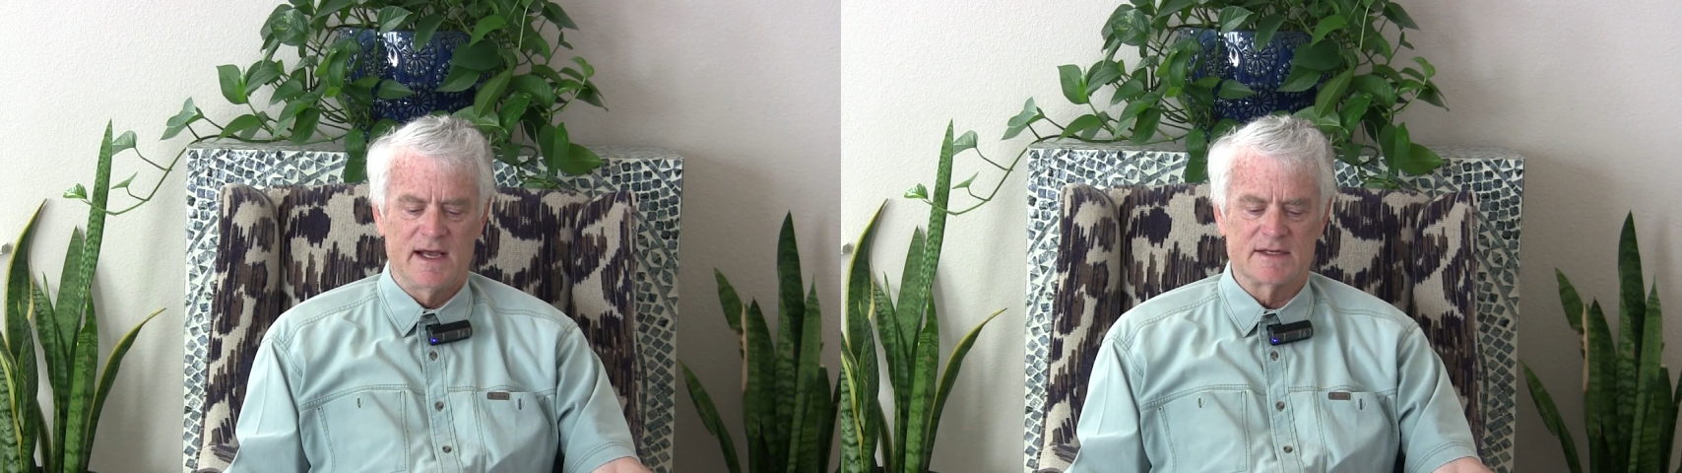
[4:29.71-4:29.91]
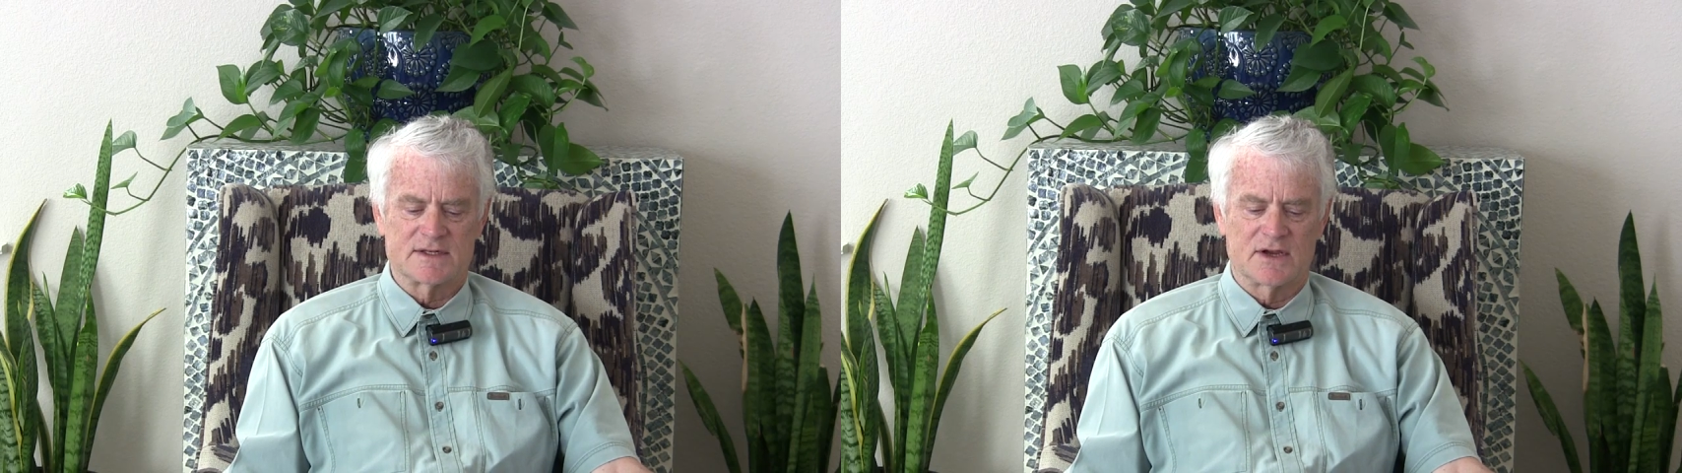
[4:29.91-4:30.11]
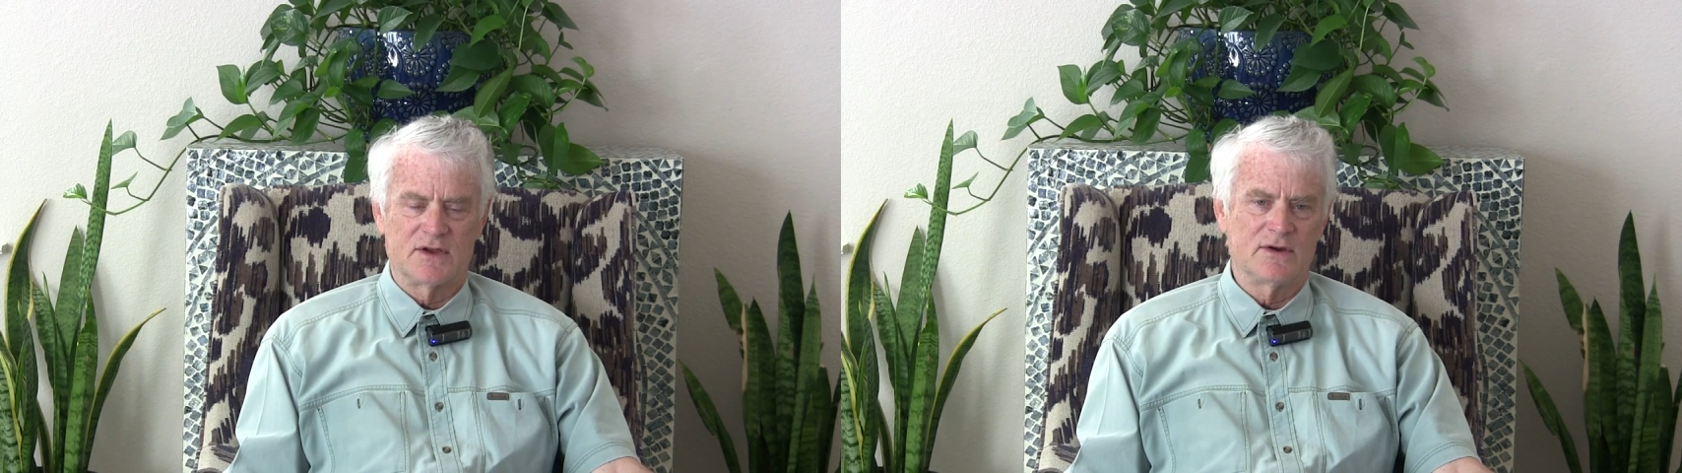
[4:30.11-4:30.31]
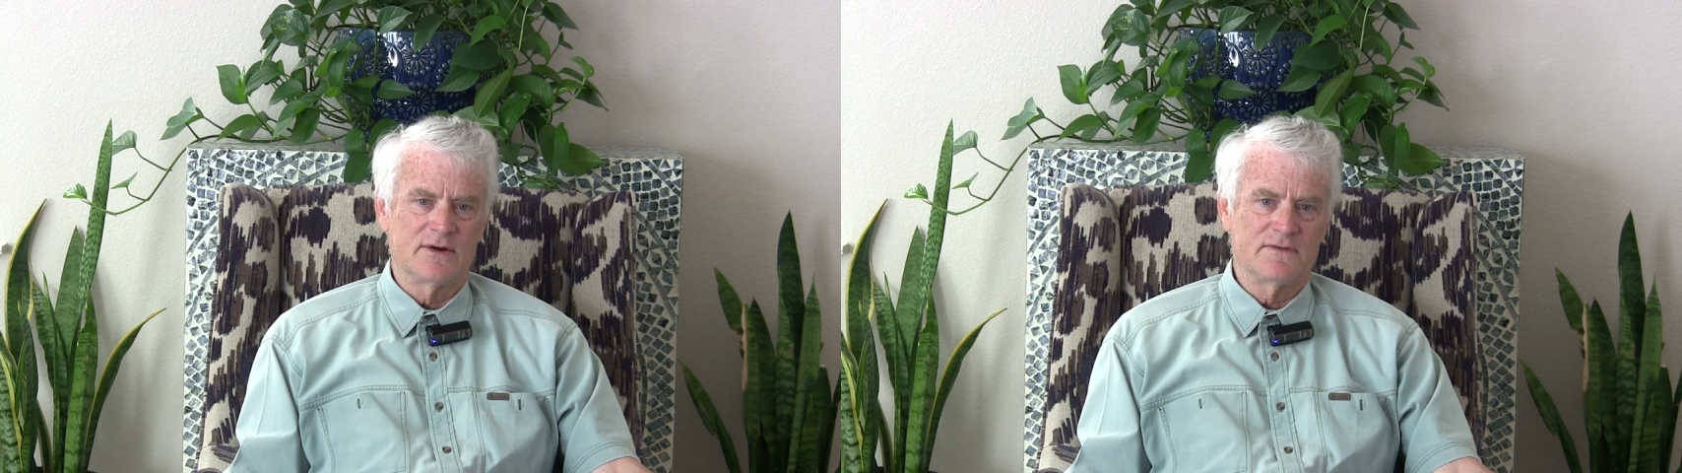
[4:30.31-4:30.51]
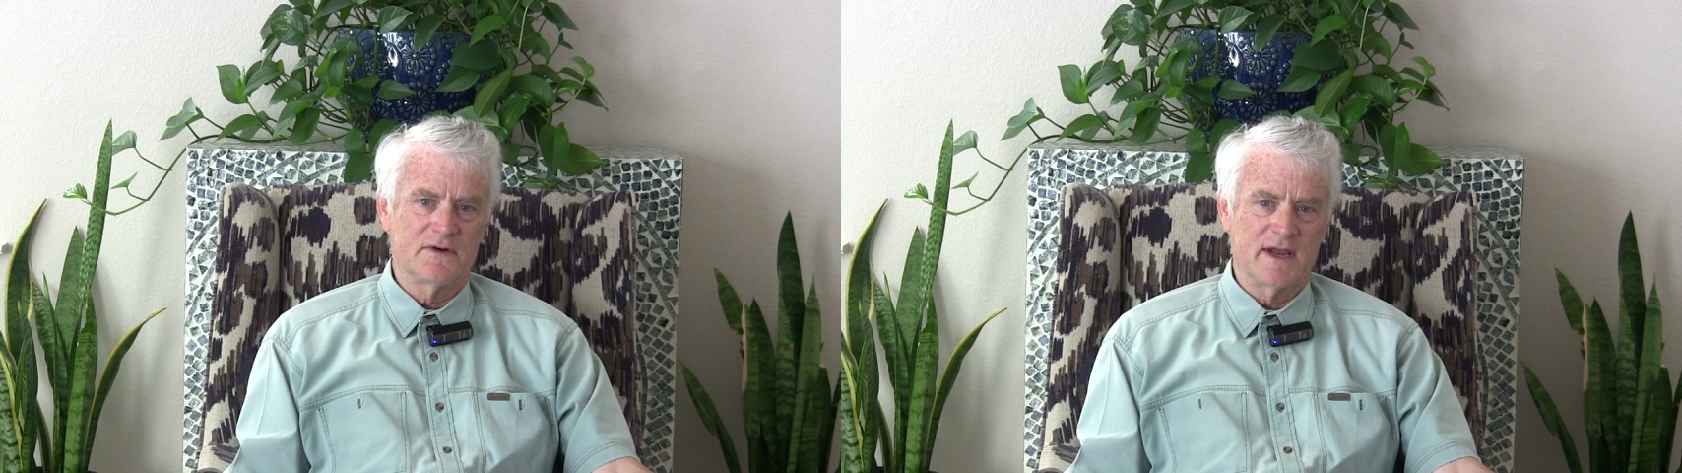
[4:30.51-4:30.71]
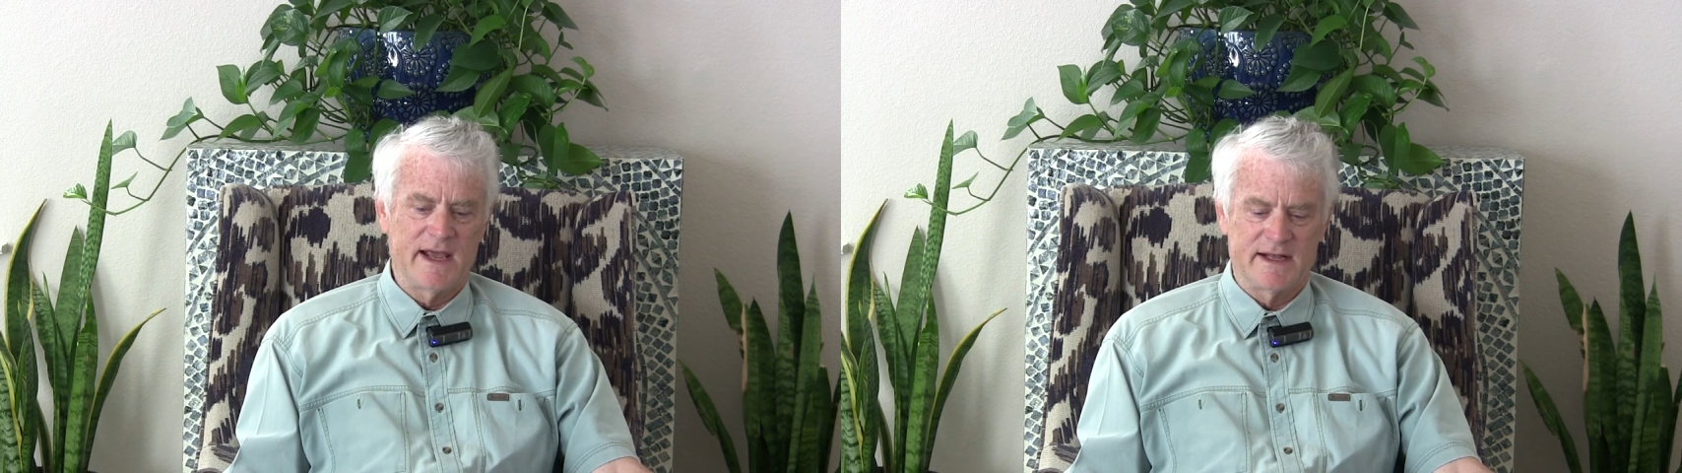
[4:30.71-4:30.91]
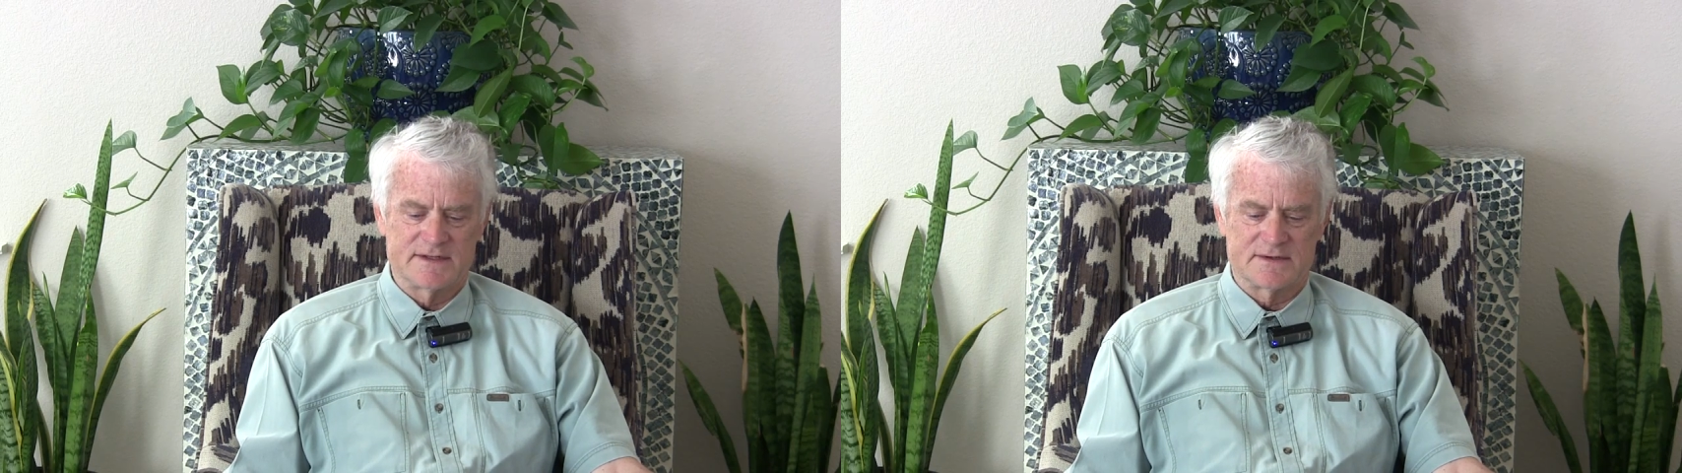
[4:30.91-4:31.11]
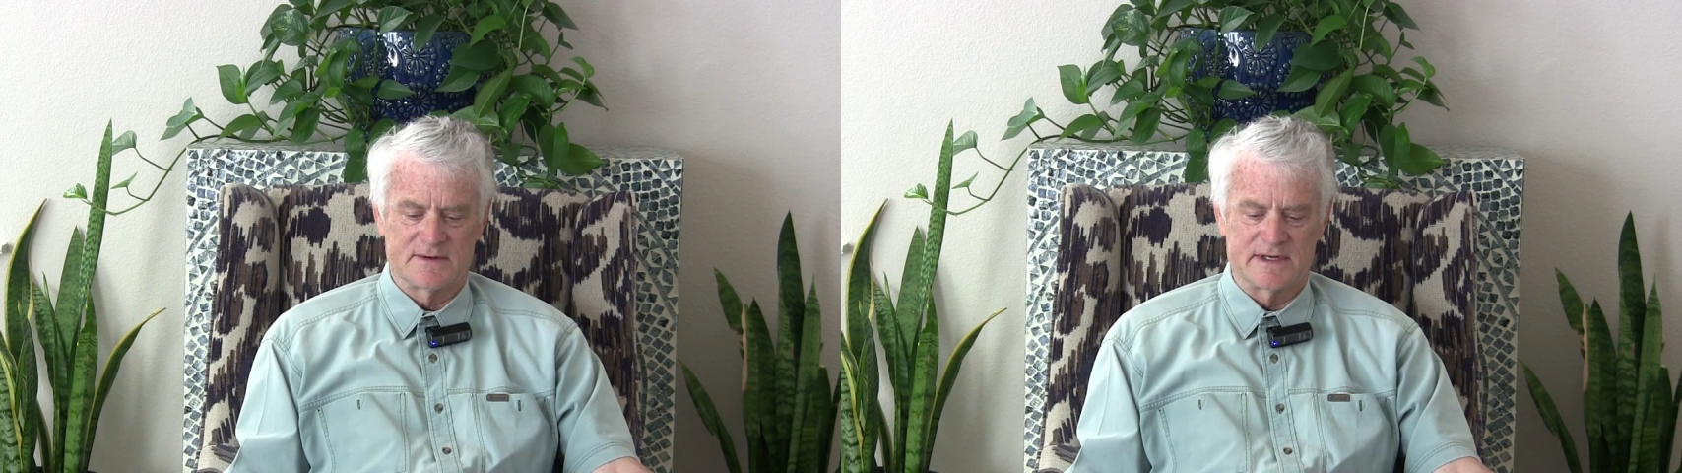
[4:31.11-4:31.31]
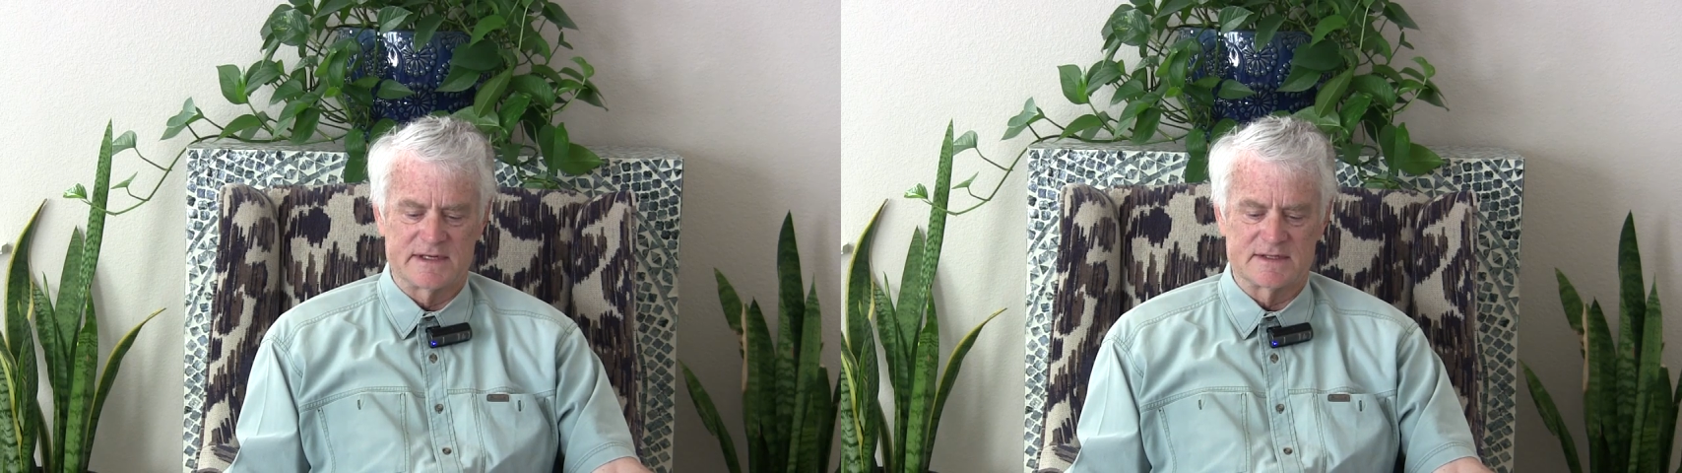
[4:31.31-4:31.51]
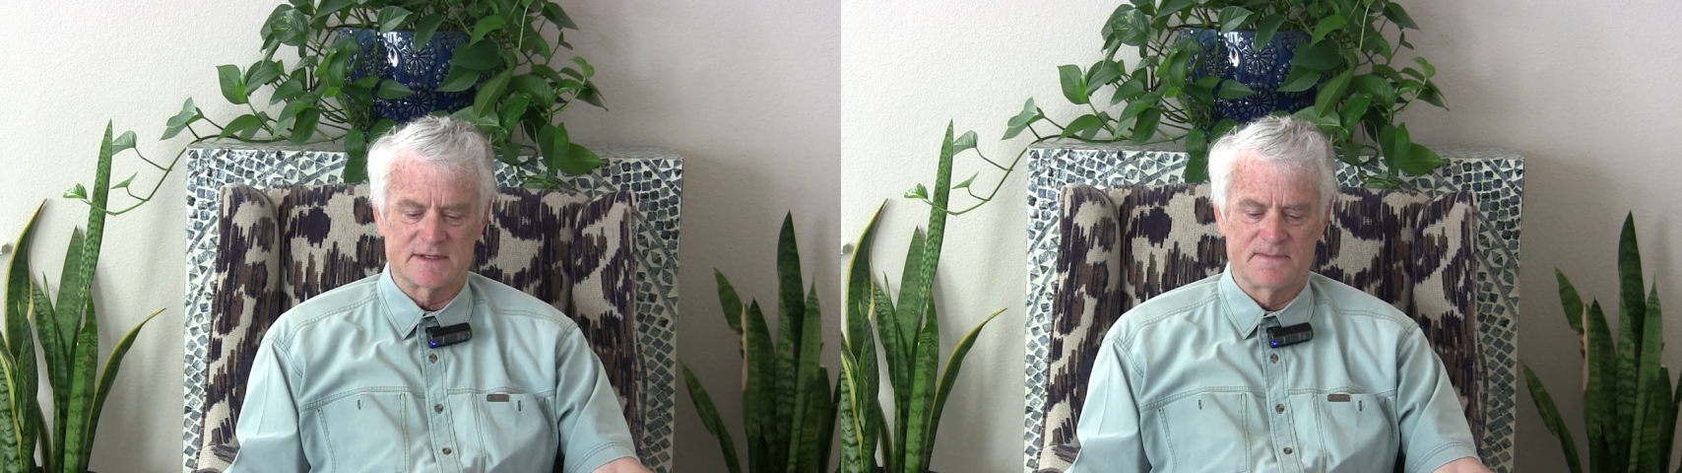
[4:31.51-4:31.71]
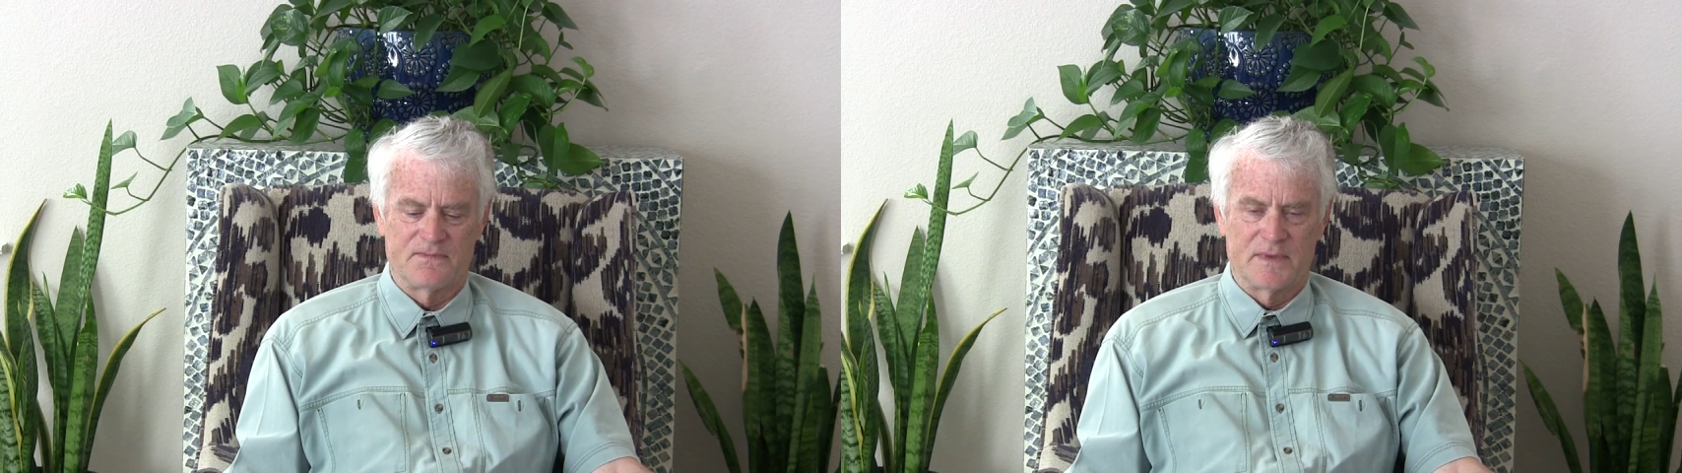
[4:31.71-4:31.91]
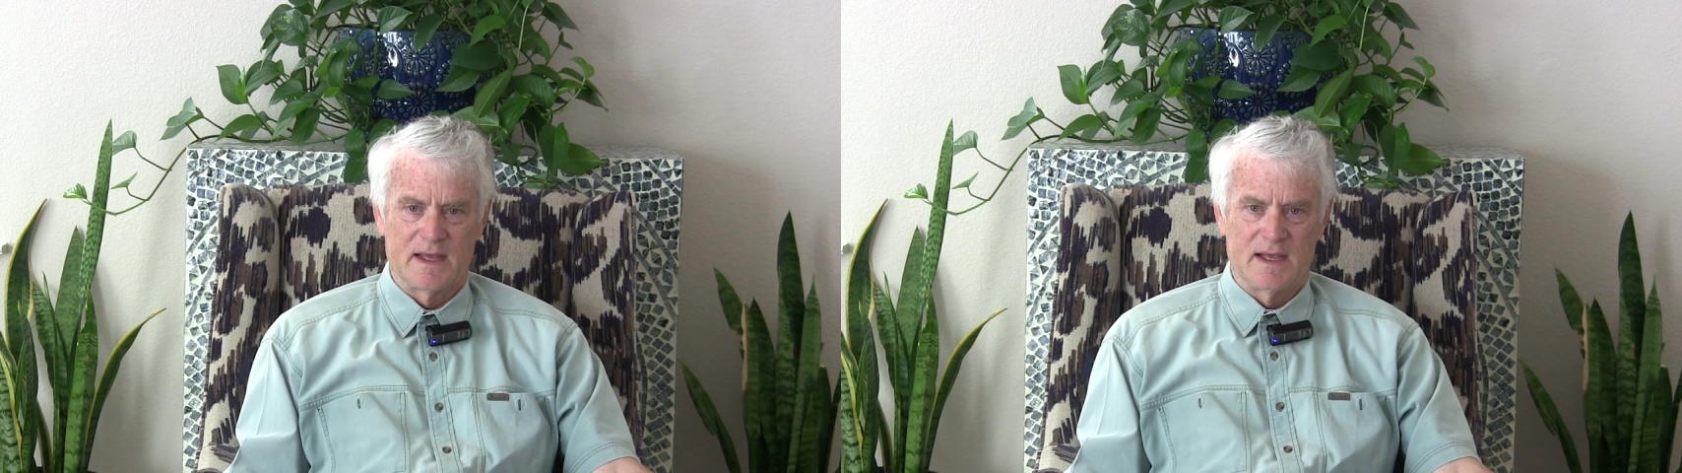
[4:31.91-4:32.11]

as a cure for cancer is.